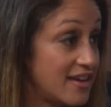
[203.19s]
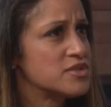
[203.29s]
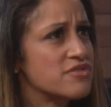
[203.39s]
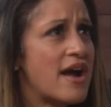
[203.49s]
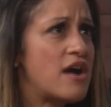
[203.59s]
It
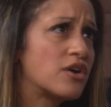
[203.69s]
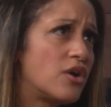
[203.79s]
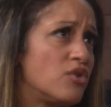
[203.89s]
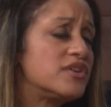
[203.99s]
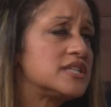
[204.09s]
was around
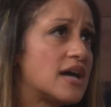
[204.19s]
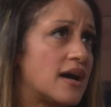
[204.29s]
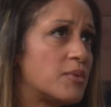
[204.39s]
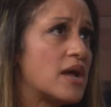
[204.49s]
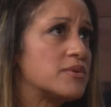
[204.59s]
COVID
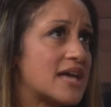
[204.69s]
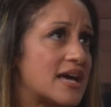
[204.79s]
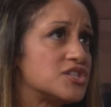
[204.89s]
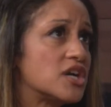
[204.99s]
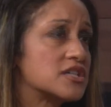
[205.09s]
time when I was
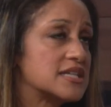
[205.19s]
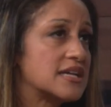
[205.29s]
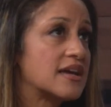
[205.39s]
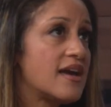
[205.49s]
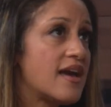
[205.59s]
adjuncting,